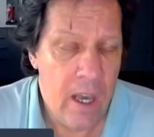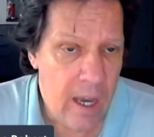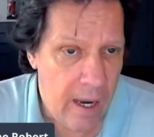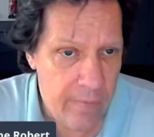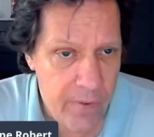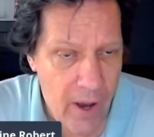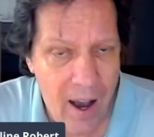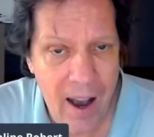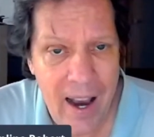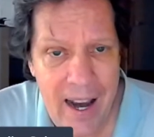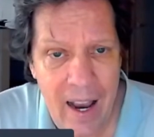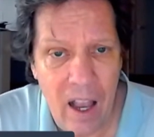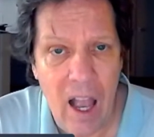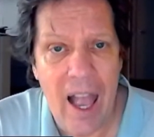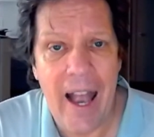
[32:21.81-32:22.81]
If I
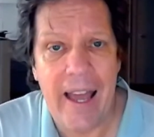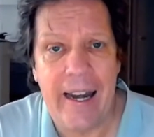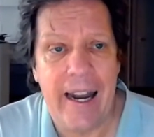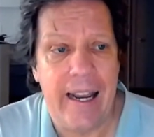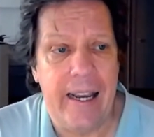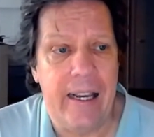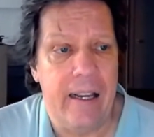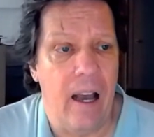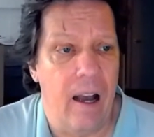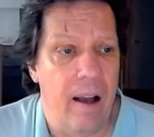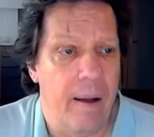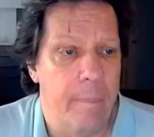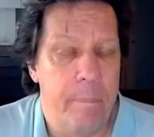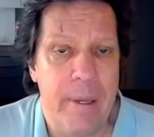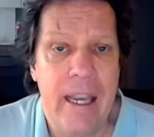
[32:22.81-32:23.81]
had a
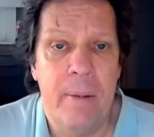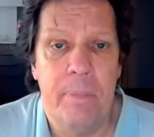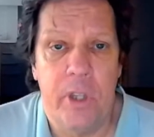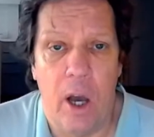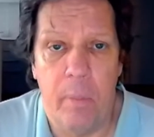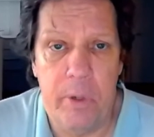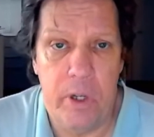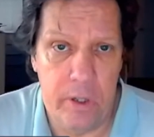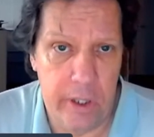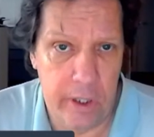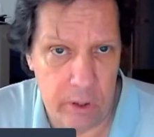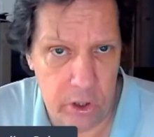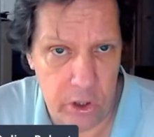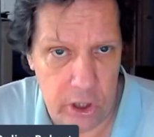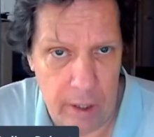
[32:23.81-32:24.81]
BMW
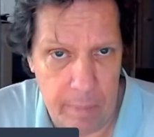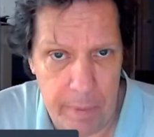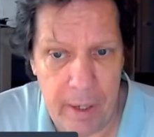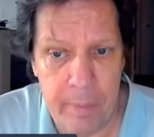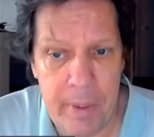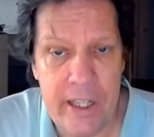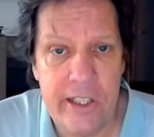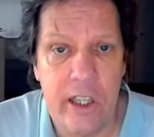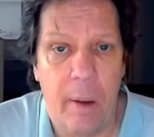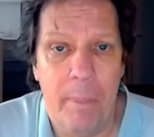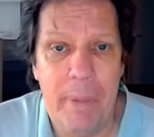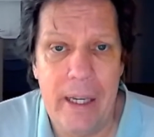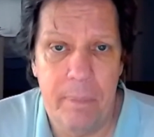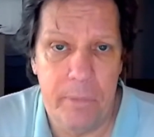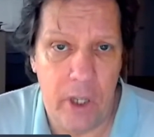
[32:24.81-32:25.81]
dealership and I'm going to sell
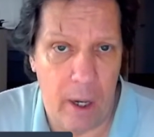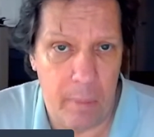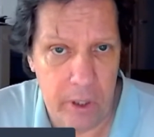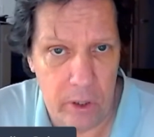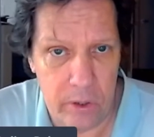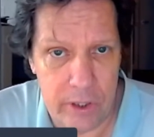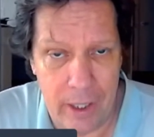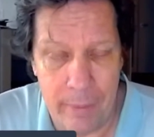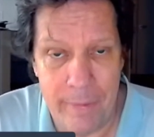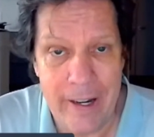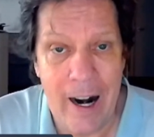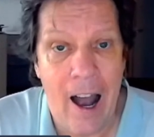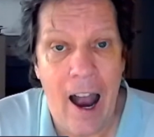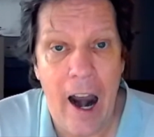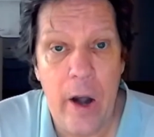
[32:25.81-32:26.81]
BMWs and I'm going to
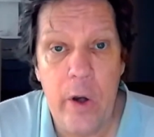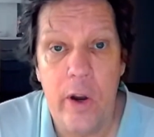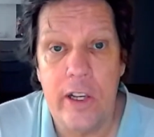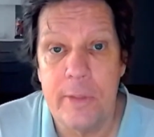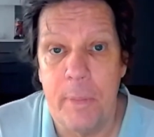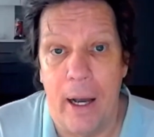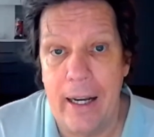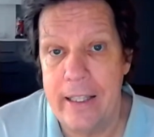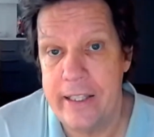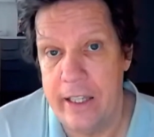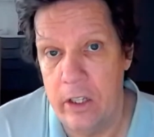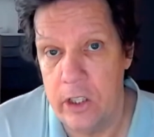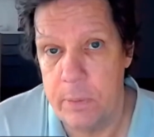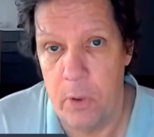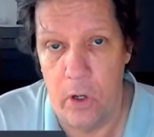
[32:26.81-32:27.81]
hire you as my
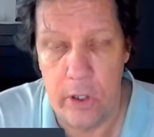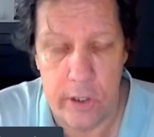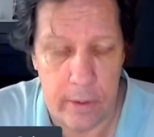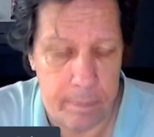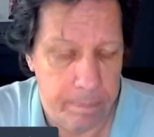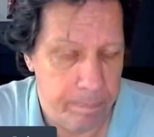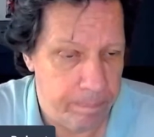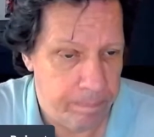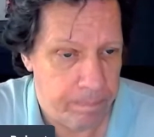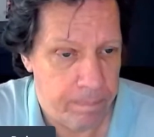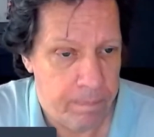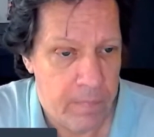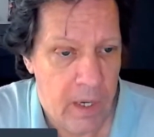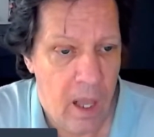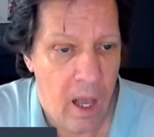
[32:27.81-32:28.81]
salesperson,
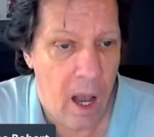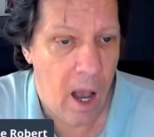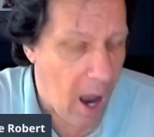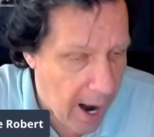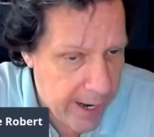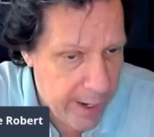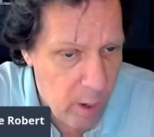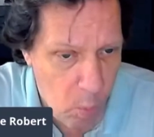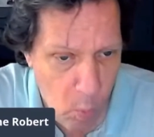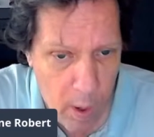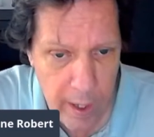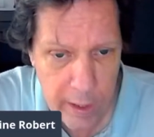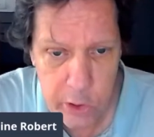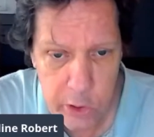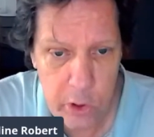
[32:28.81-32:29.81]
I don't
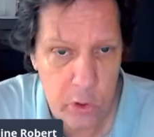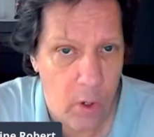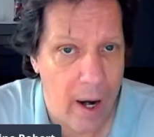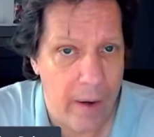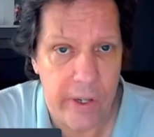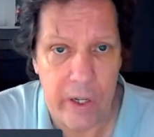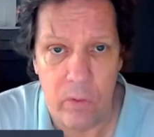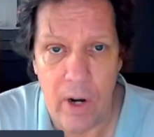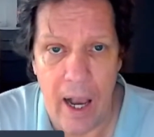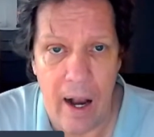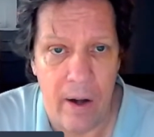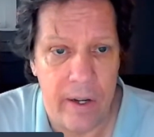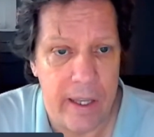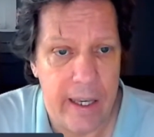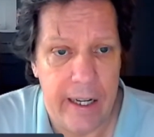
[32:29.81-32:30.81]
want you driving around
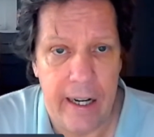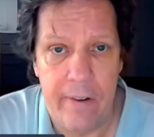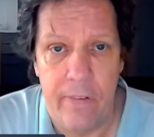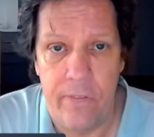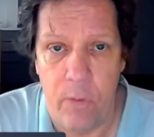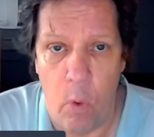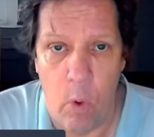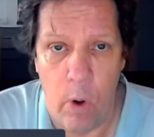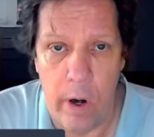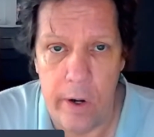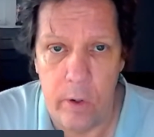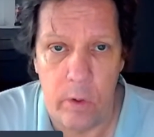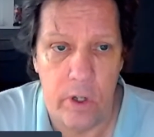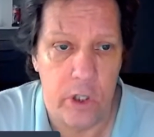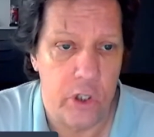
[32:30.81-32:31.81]
in a Ford
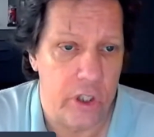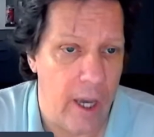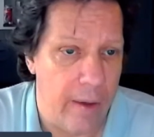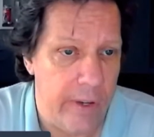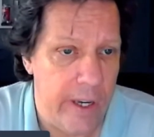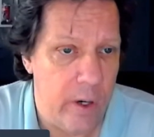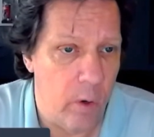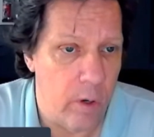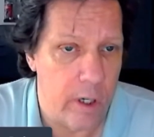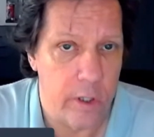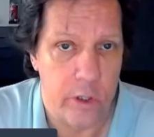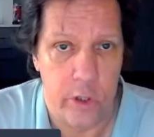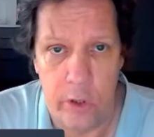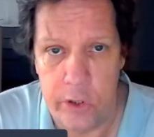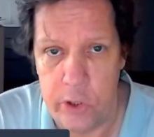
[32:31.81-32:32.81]
or a Chevy or a
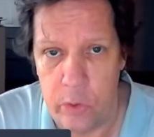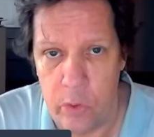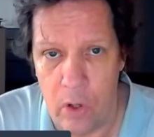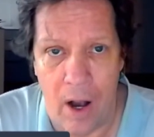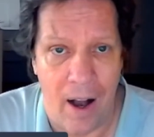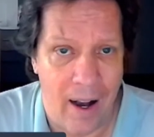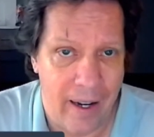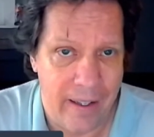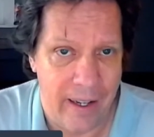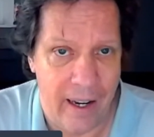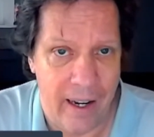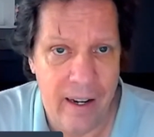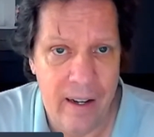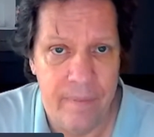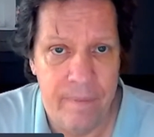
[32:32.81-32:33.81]
Zuzu or a Hyundai.